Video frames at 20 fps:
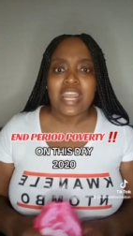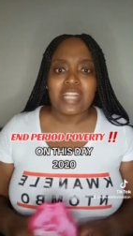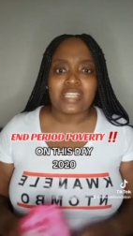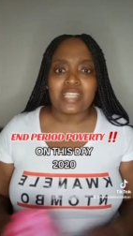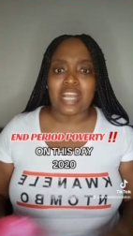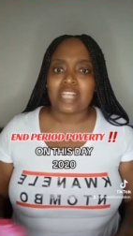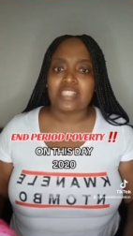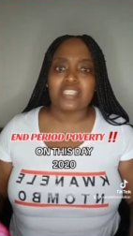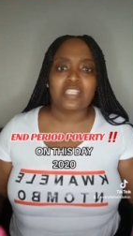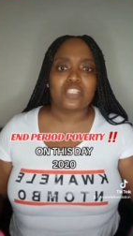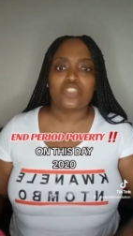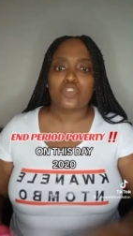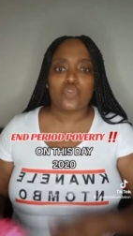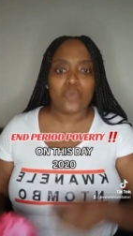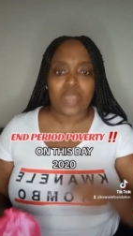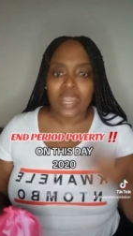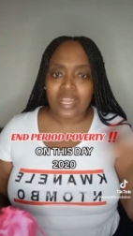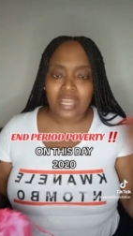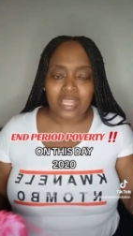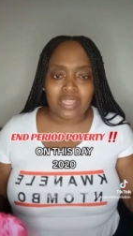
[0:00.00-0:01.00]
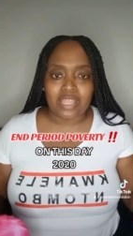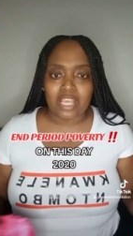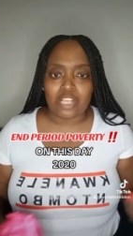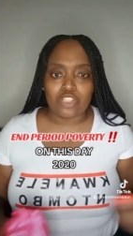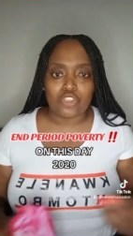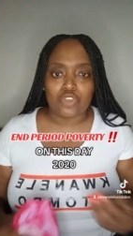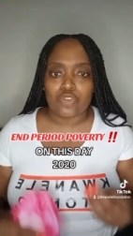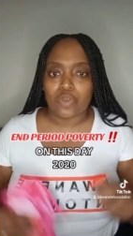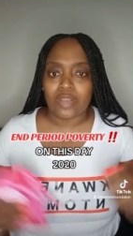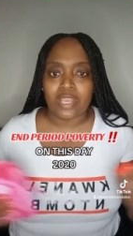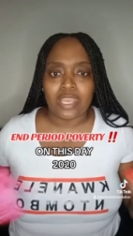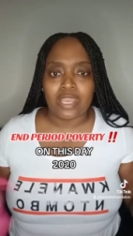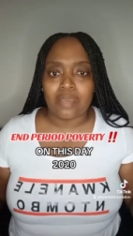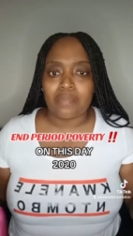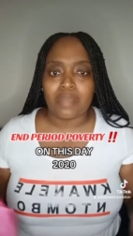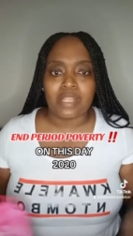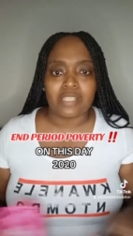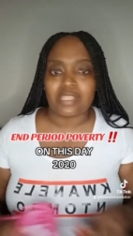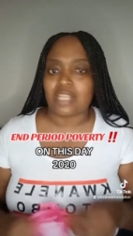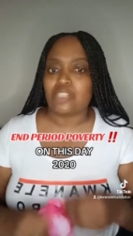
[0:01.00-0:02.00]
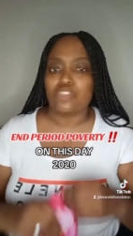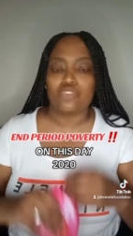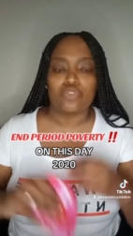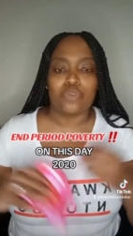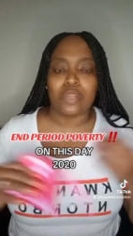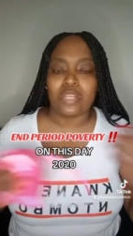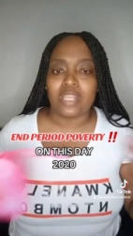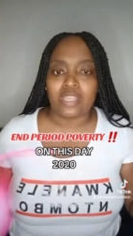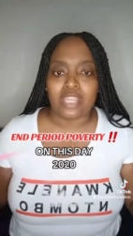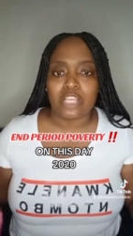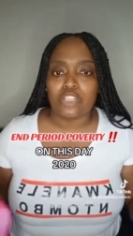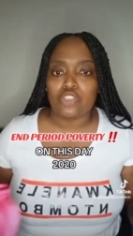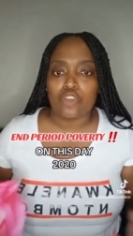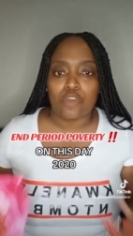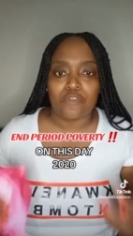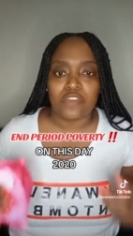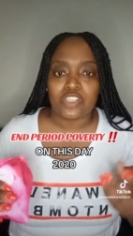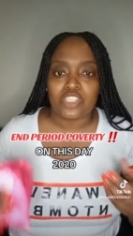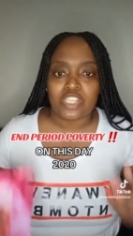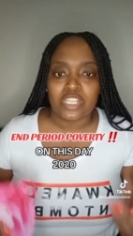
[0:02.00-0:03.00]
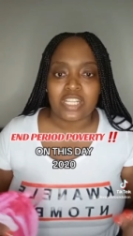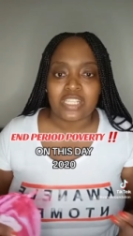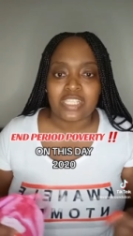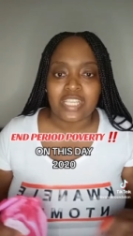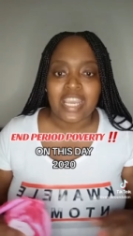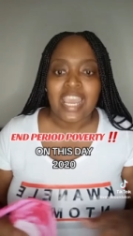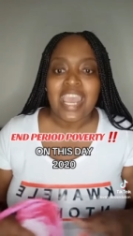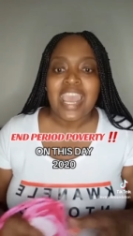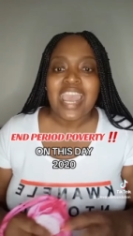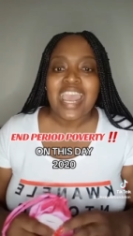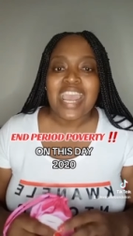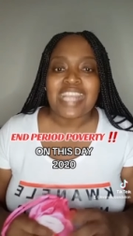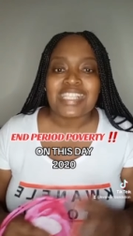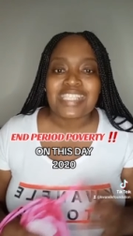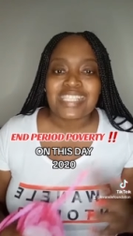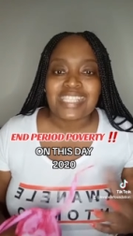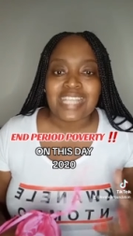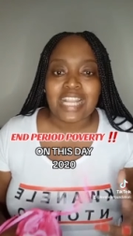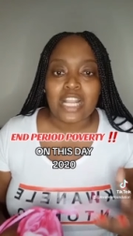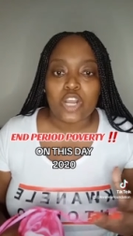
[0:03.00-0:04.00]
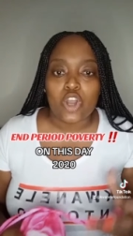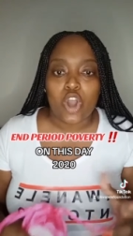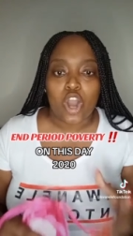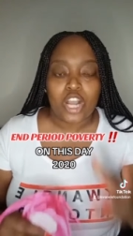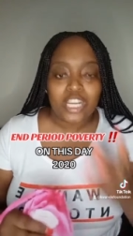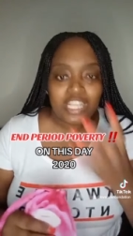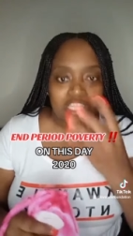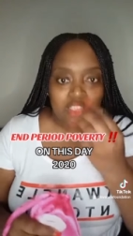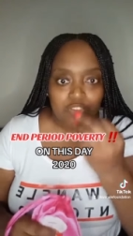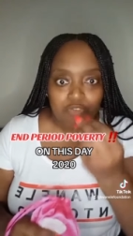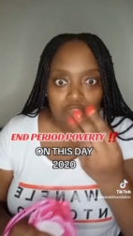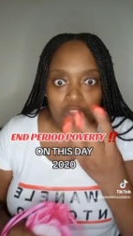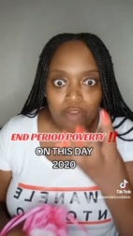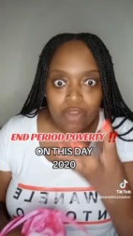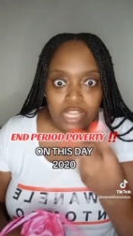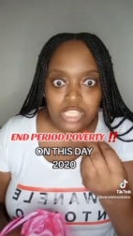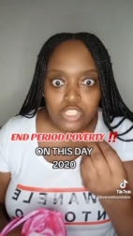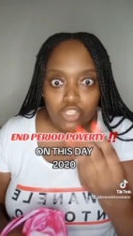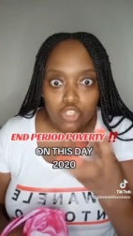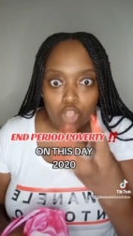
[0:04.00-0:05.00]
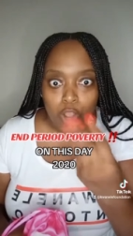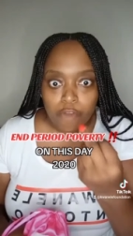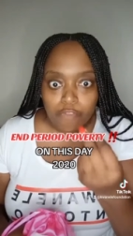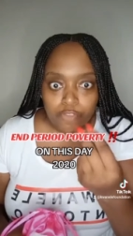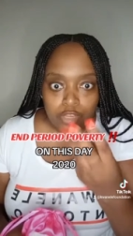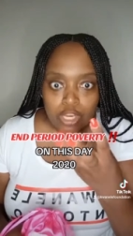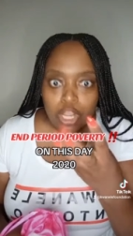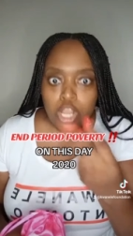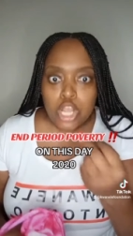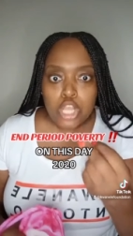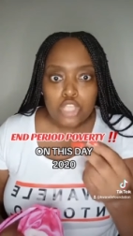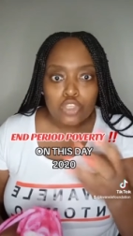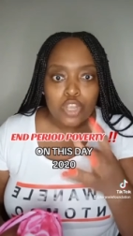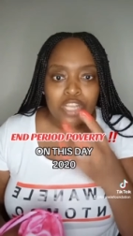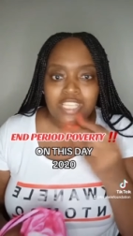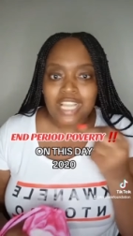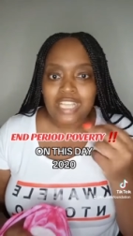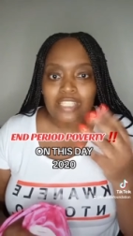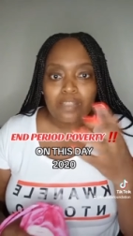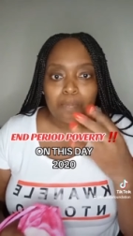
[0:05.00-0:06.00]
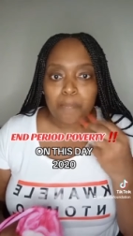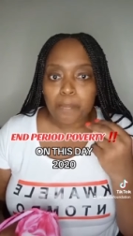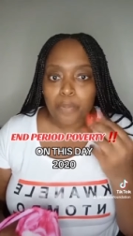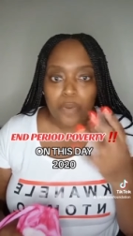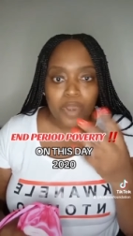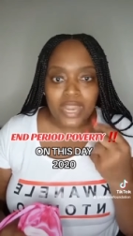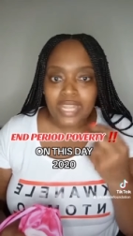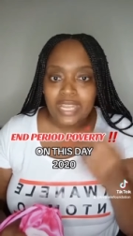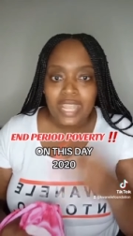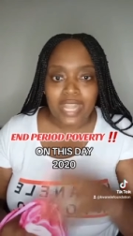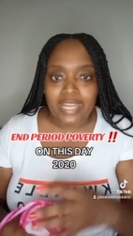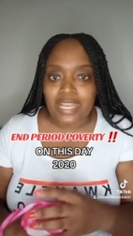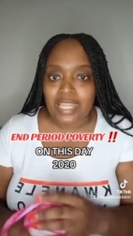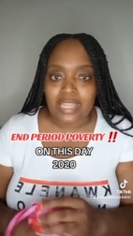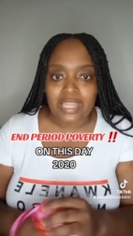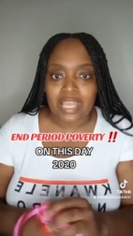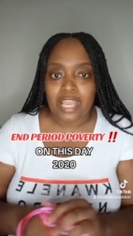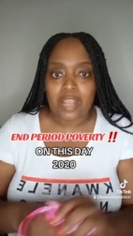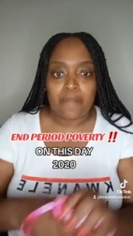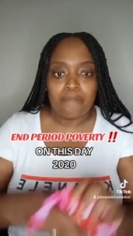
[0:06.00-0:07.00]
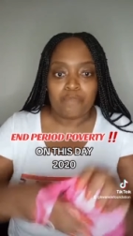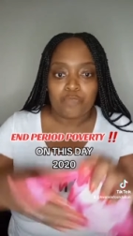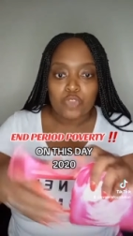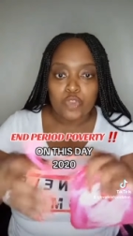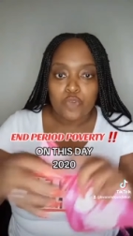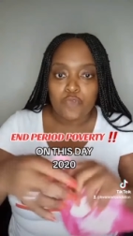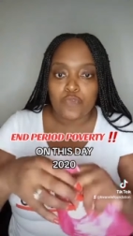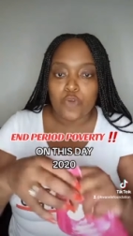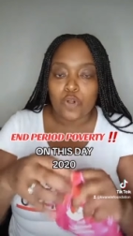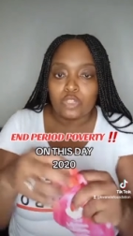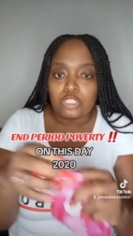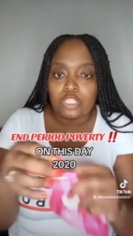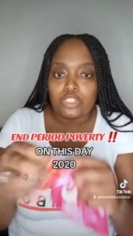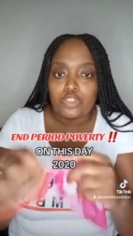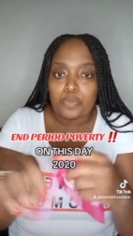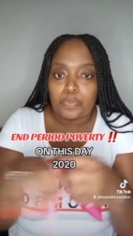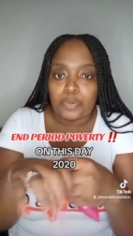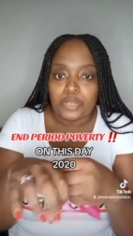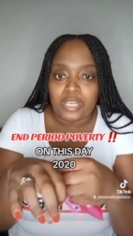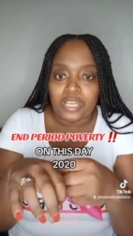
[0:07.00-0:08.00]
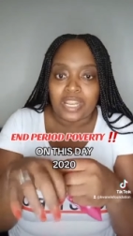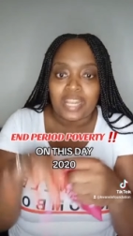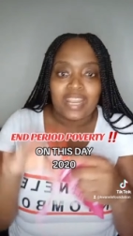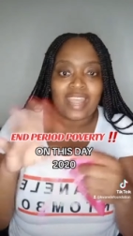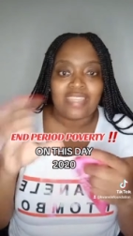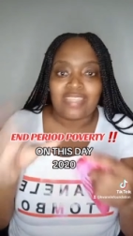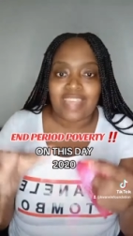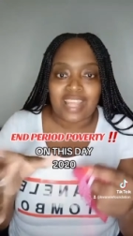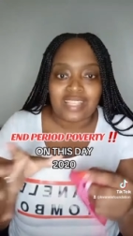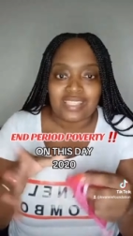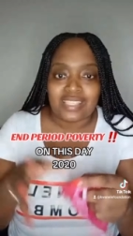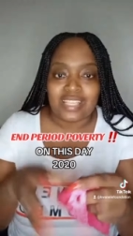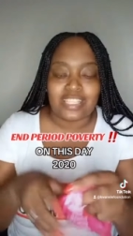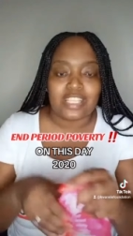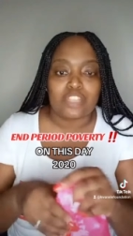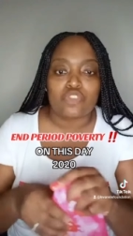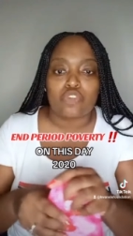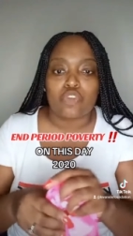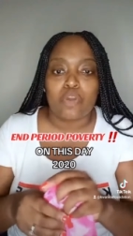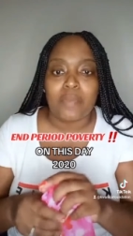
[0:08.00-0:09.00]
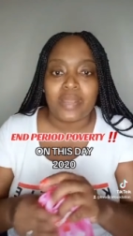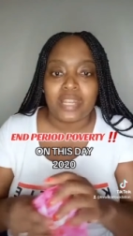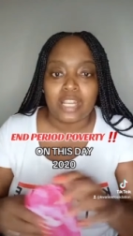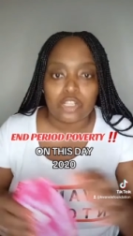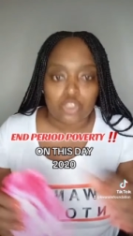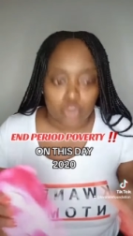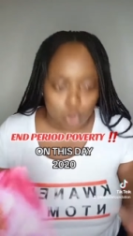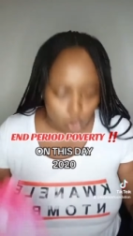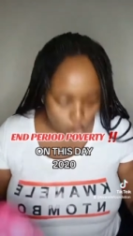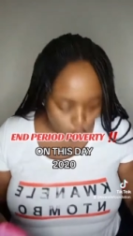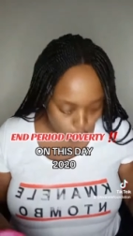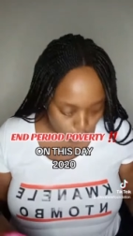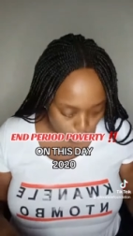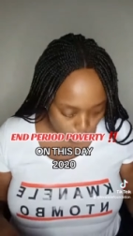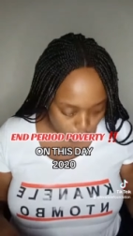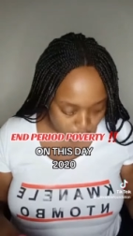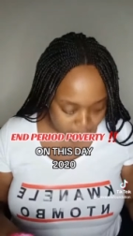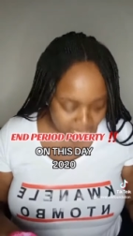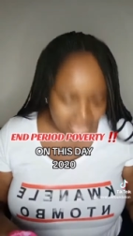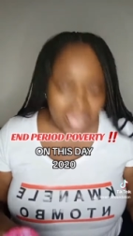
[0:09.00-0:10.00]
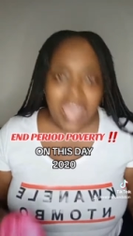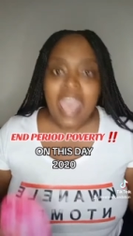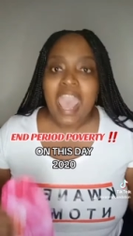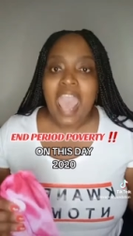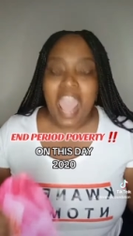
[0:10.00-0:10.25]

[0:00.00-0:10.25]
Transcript: It doesn't do anything to your hymen, doesn't do anything to your virginity. It's silicone, it's very soft, so it doesn't break anything. You fold it, you put it in, and that's it. It's recommended to all girls.